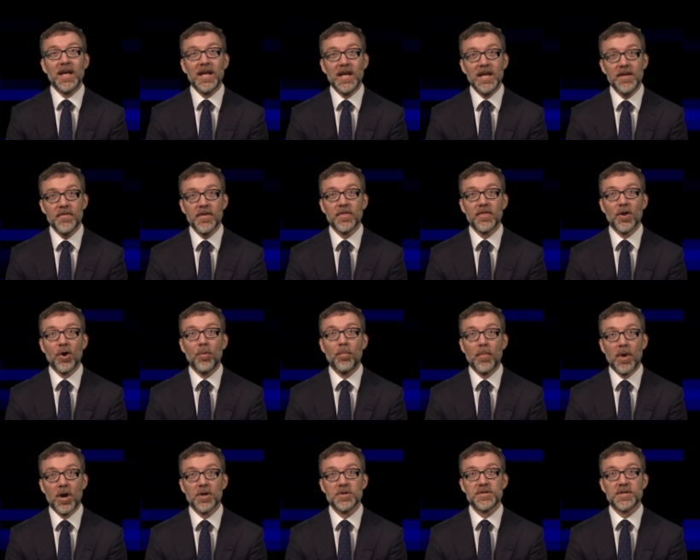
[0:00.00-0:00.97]
even though
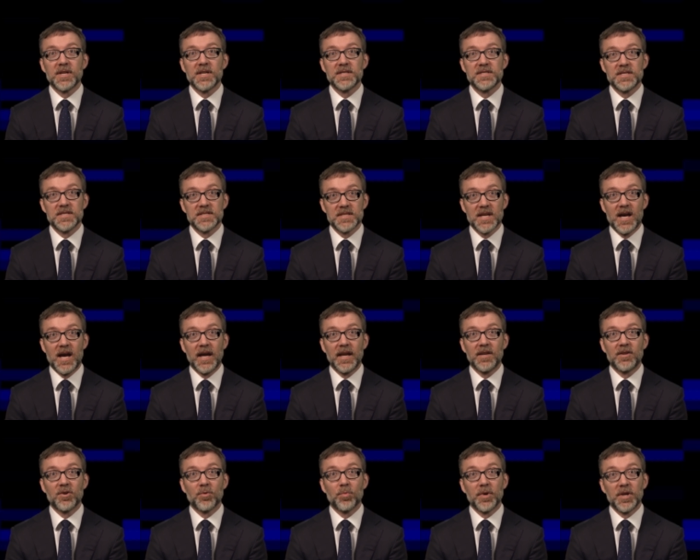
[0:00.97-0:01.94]
margin is
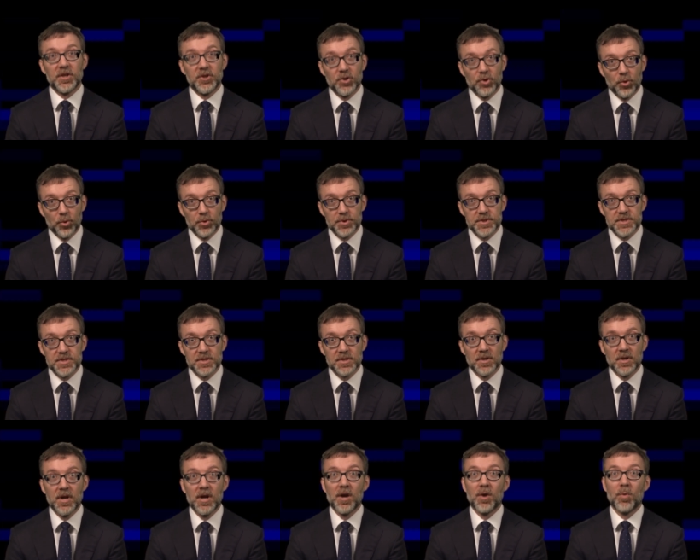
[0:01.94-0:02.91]
designed to reduce
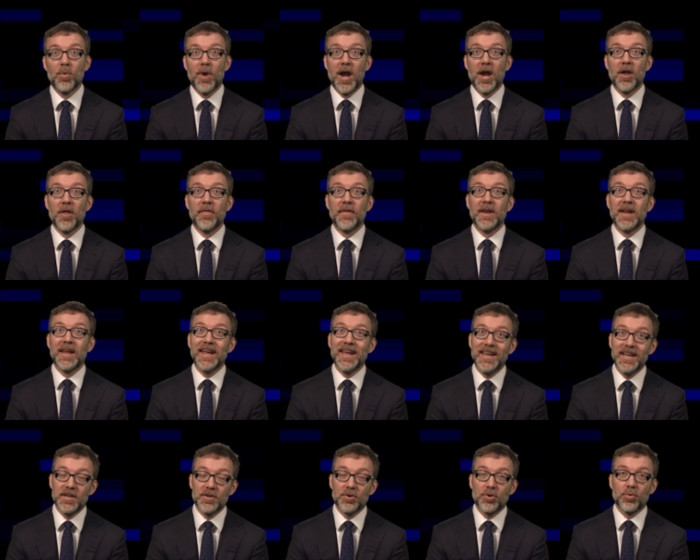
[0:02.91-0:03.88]
rather than
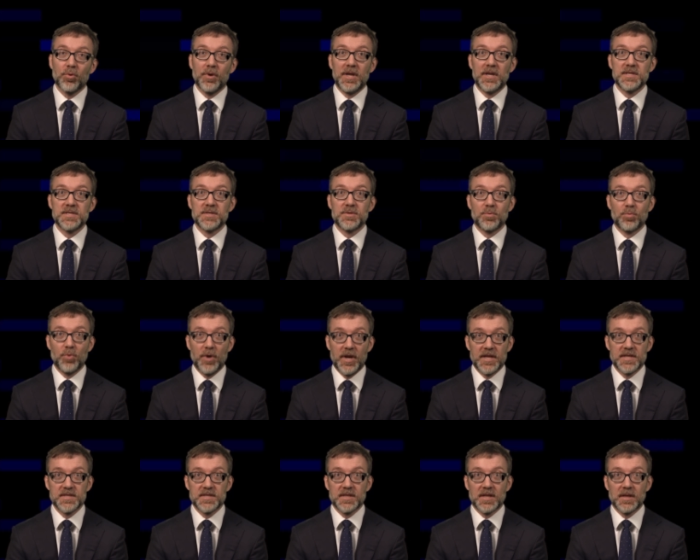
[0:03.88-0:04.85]
increase
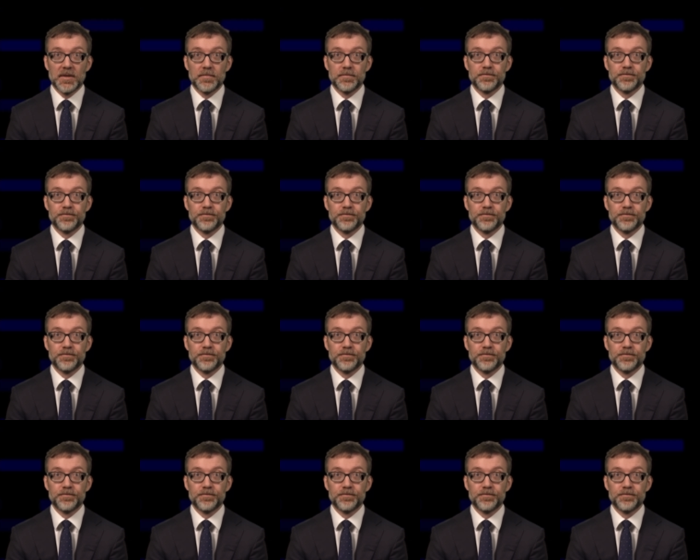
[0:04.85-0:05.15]
risk.